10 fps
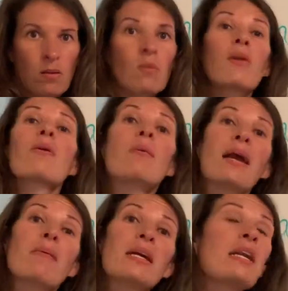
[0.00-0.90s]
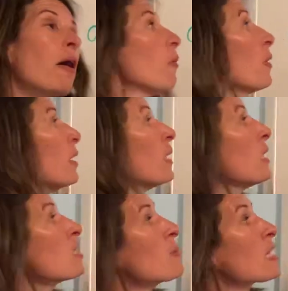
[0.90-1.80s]
Well, the way we know
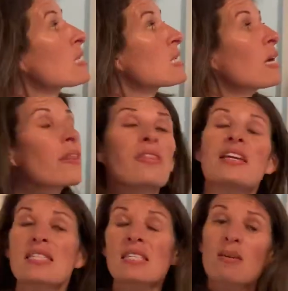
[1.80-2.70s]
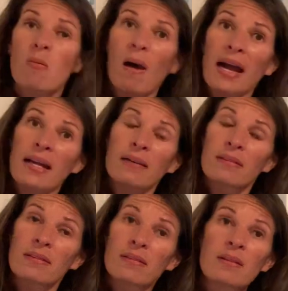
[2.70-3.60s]
is because this is a y,
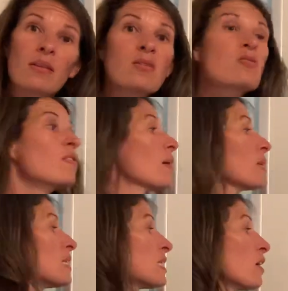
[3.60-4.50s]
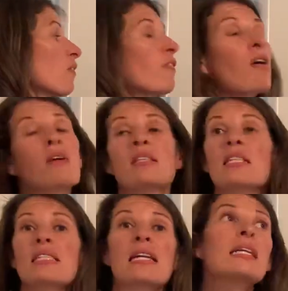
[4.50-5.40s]
so that means that our focus is at a